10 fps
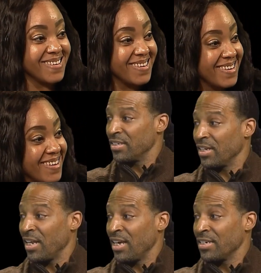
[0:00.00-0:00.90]
Miss
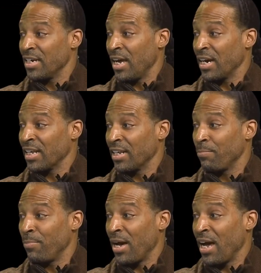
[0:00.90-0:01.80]
La
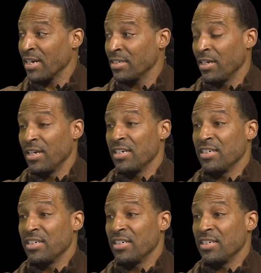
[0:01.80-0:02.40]
Chocolate Box. Ew.